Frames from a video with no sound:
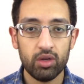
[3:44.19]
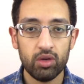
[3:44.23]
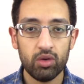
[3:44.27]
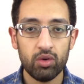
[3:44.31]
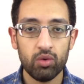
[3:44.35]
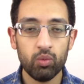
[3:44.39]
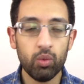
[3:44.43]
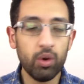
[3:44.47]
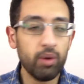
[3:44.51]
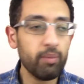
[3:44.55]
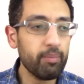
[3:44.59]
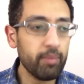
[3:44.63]

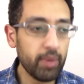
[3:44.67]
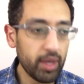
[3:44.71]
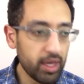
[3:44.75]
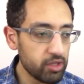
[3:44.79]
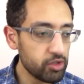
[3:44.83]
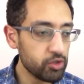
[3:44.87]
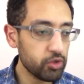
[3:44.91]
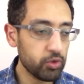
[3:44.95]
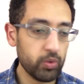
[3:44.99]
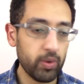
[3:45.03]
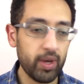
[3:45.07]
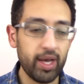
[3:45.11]
What made
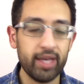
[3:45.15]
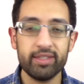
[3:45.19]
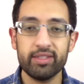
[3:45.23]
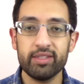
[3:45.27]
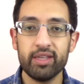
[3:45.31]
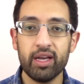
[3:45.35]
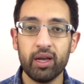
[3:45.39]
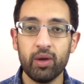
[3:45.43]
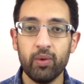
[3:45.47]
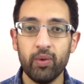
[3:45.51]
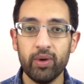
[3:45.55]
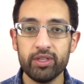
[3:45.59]
you ask
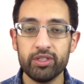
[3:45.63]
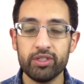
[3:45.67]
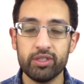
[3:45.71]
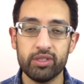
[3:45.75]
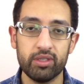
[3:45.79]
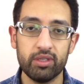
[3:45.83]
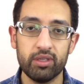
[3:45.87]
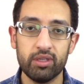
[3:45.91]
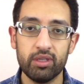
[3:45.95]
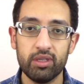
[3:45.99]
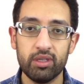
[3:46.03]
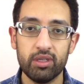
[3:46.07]
that
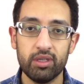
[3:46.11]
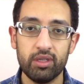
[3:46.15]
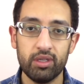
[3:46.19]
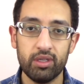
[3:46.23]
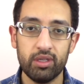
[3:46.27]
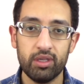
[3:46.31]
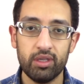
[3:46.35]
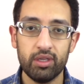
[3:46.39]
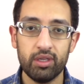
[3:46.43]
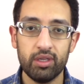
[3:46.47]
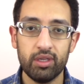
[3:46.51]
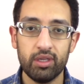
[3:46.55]
question?
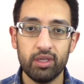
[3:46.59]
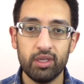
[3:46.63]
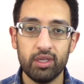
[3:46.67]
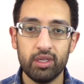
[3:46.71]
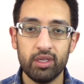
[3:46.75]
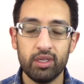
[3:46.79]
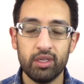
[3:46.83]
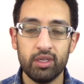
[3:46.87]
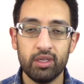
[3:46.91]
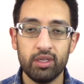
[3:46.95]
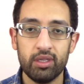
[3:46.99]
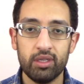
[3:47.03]

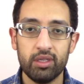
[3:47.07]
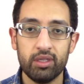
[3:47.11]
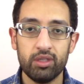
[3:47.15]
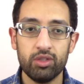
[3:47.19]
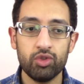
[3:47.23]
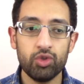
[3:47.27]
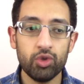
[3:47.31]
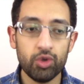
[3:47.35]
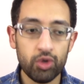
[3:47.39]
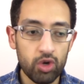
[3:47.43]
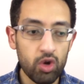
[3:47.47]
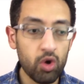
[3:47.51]

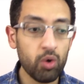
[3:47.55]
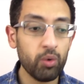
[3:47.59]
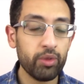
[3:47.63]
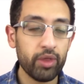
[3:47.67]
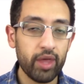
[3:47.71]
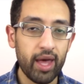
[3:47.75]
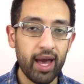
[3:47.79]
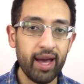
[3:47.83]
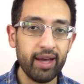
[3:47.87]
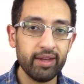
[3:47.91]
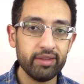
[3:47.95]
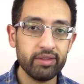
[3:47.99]
To know
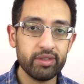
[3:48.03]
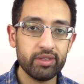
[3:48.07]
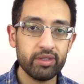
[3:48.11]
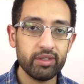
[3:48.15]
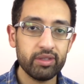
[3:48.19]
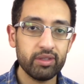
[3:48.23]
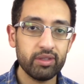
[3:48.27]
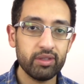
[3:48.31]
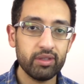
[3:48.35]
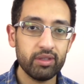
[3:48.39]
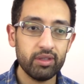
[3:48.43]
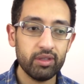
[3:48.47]
that,
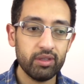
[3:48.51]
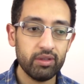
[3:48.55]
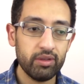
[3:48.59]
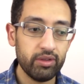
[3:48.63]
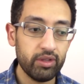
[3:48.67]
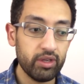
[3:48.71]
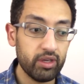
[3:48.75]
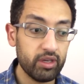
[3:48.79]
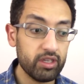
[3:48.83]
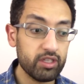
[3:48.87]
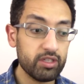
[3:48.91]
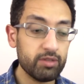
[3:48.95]

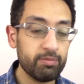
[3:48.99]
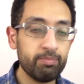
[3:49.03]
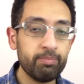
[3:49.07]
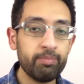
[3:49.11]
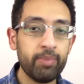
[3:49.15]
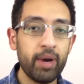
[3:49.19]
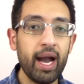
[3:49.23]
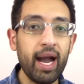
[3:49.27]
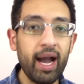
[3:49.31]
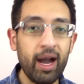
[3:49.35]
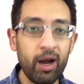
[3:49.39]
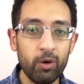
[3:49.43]
there is
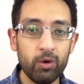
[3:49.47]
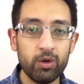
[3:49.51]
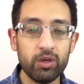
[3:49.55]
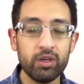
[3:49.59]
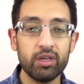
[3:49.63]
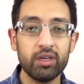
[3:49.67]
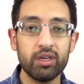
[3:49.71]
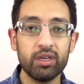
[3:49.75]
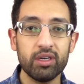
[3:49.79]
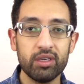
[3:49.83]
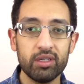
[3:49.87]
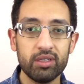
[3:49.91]

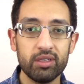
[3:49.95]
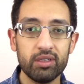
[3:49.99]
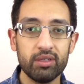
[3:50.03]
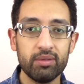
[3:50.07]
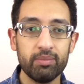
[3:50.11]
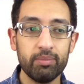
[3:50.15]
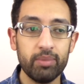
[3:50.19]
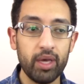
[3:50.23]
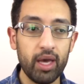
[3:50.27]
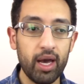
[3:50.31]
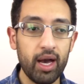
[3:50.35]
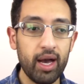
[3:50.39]
power
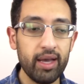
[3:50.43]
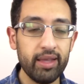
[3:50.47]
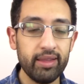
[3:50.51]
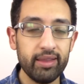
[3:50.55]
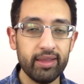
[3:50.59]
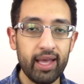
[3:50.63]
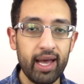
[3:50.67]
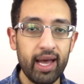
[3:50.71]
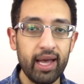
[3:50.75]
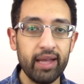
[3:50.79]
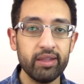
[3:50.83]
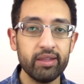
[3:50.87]
behind
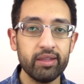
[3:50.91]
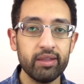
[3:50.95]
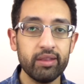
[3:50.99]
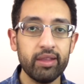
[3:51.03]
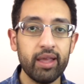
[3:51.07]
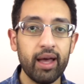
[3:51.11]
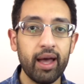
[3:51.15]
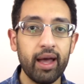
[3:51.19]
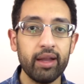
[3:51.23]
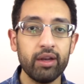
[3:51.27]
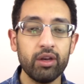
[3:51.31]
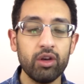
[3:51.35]

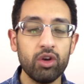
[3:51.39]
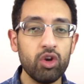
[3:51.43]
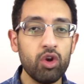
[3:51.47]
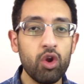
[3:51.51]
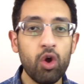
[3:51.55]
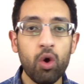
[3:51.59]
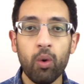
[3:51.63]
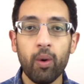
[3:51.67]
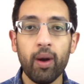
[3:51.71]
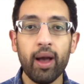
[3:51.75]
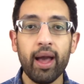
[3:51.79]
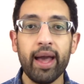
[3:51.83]
that
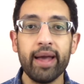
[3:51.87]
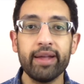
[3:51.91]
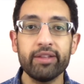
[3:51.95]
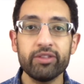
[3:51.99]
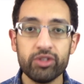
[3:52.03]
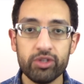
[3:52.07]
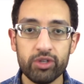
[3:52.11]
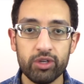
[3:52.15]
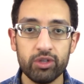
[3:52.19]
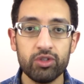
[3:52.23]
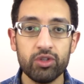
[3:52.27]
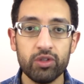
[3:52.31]
no
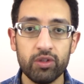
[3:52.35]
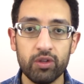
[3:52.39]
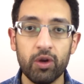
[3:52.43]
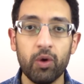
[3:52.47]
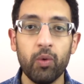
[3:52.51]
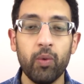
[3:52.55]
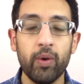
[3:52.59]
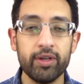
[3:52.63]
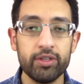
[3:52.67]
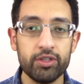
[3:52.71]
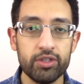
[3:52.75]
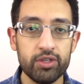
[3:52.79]
answer to the
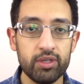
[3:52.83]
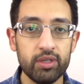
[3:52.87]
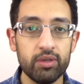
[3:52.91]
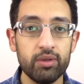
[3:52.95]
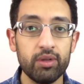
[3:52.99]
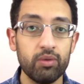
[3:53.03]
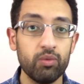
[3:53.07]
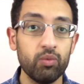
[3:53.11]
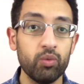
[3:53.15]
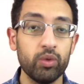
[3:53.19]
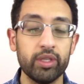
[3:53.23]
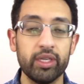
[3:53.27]

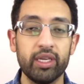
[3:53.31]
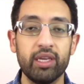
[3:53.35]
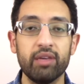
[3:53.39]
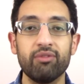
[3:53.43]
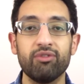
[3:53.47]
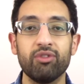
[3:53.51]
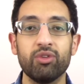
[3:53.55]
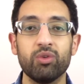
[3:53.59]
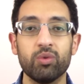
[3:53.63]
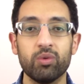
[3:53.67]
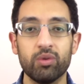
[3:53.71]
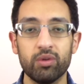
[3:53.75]
question will give
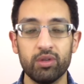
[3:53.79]
you.